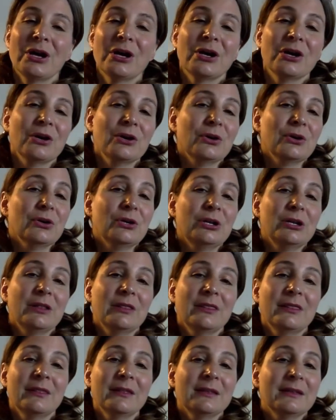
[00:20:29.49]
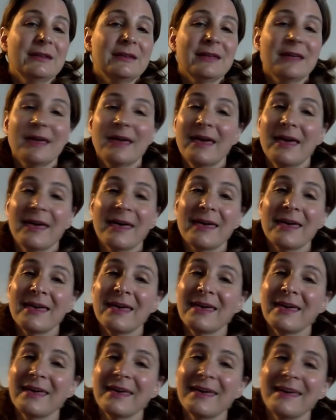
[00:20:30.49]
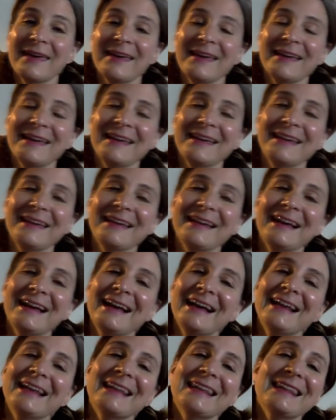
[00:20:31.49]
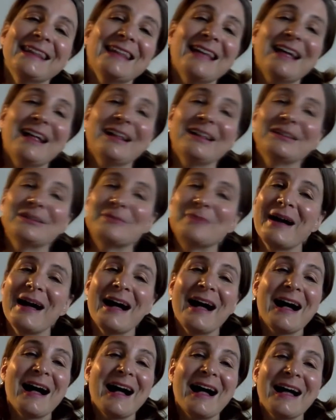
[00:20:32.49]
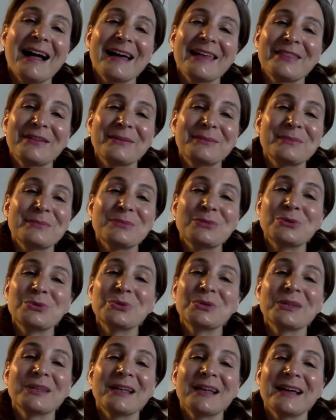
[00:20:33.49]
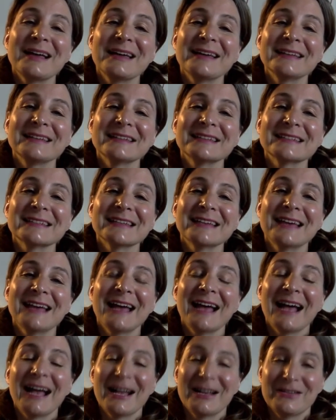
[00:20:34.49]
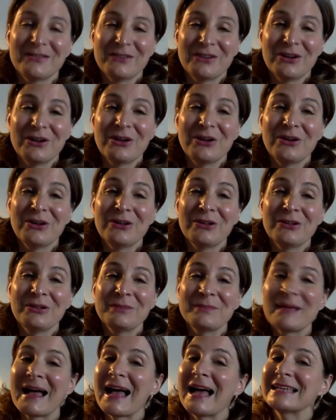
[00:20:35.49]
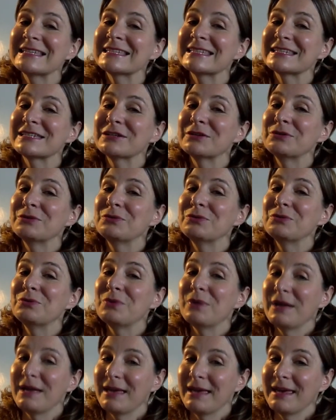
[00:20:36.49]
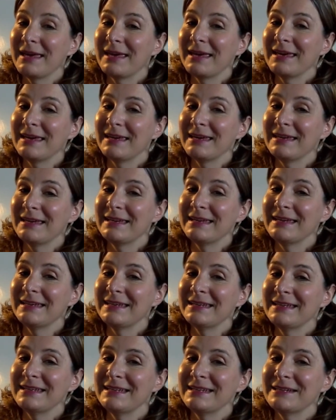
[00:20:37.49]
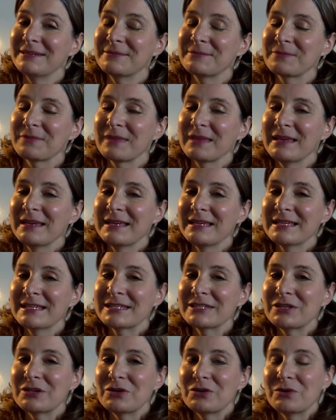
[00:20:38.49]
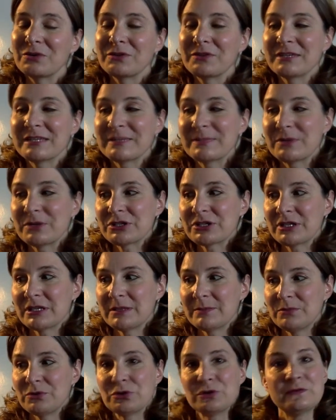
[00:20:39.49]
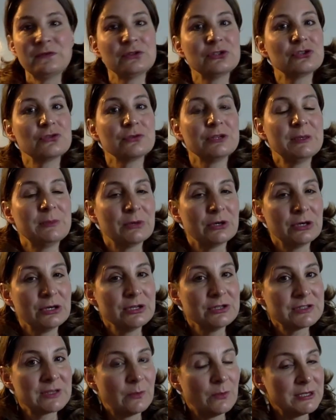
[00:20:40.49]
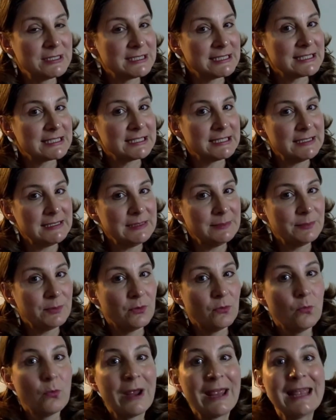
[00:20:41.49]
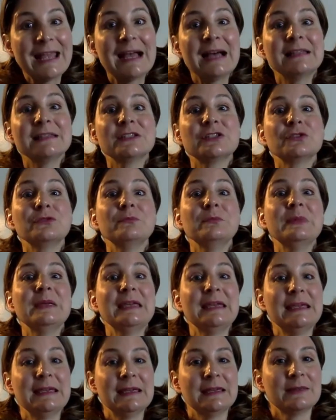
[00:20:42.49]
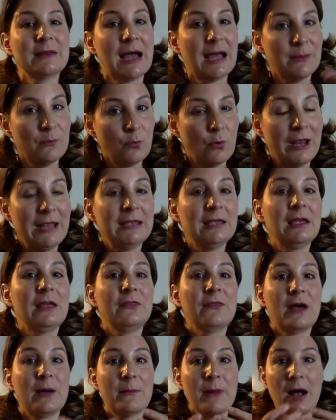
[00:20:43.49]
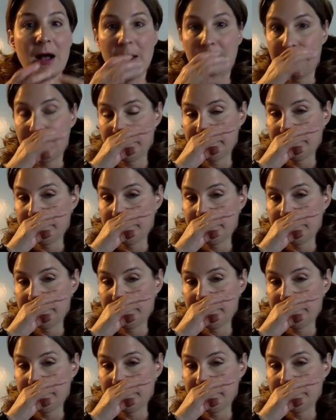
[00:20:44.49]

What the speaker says: heard in the day, lulled by the moonlight, have all passed away. So this person, beautiful dreamer, someone's asleep, wake unto me. I'm waking them up.